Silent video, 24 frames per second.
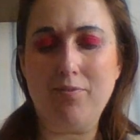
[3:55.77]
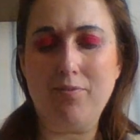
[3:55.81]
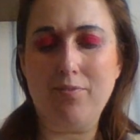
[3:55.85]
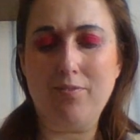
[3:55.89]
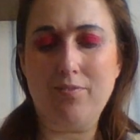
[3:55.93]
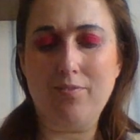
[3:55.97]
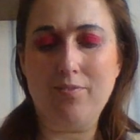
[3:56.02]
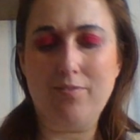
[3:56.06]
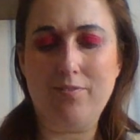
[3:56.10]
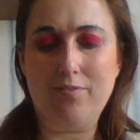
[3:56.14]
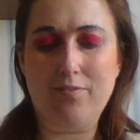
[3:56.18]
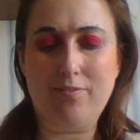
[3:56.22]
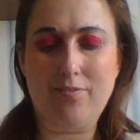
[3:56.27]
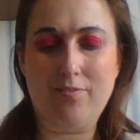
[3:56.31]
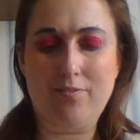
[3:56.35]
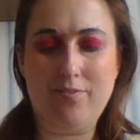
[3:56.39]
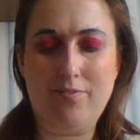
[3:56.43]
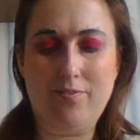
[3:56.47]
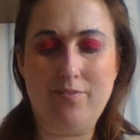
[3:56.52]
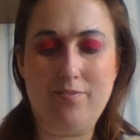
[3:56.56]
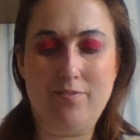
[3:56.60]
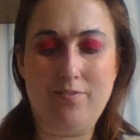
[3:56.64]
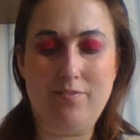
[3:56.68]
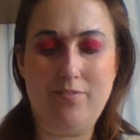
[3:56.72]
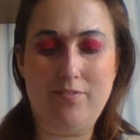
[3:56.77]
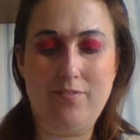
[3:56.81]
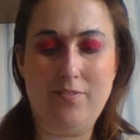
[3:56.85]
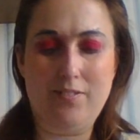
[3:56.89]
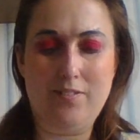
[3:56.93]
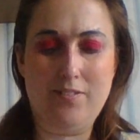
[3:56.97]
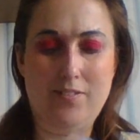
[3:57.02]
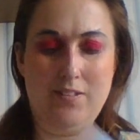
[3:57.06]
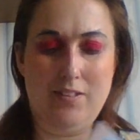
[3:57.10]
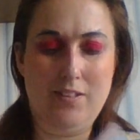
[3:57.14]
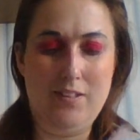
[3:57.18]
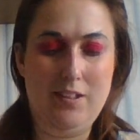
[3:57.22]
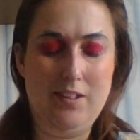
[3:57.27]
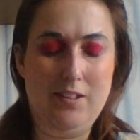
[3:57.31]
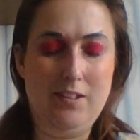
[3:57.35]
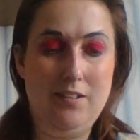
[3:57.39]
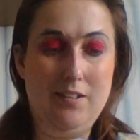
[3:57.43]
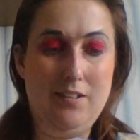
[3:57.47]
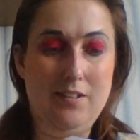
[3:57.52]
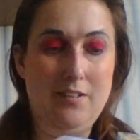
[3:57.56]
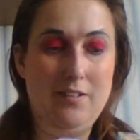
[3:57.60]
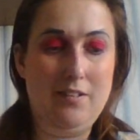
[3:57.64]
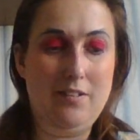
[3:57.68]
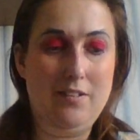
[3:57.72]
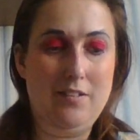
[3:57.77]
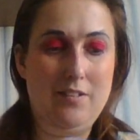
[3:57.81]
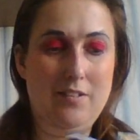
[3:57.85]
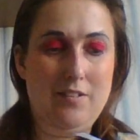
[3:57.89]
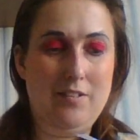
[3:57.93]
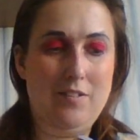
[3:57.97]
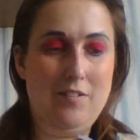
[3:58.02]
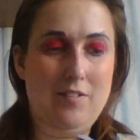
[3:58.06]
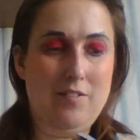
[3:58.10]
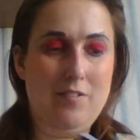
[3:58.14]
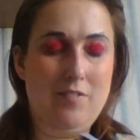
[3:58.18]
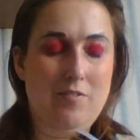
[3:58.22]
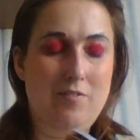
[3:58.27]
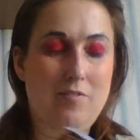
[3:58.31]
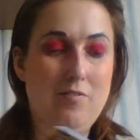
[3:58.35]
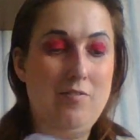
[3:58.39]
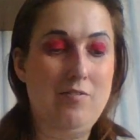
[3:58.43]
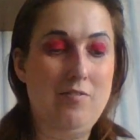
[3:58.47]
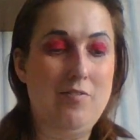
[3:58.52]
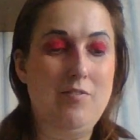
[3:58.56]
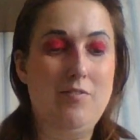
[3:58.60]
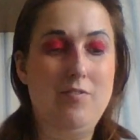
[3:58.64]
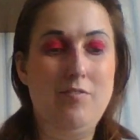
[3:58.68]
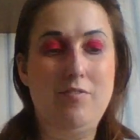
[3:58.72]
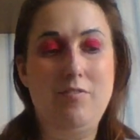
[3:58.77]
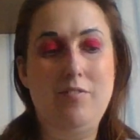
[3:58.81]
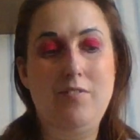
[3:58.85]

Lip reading: No one is speaking in this clip.